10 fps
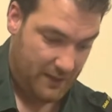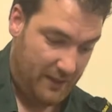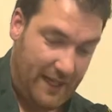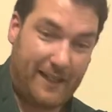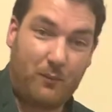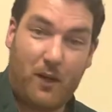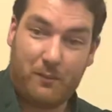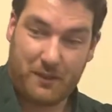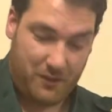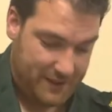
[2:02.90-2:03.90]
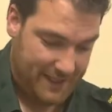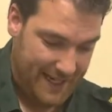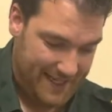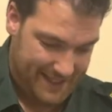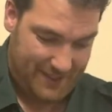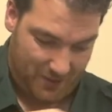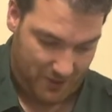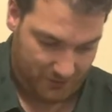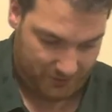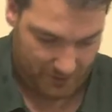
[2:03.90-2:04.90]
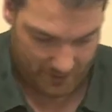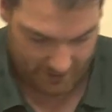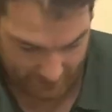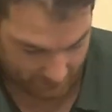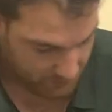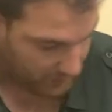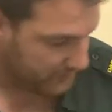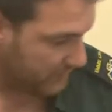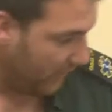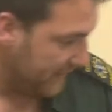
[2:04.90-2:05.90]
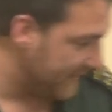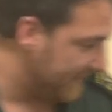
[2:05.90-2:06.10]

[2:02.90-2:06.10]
And now what I'm going to do is take this off. Now I've got to tie this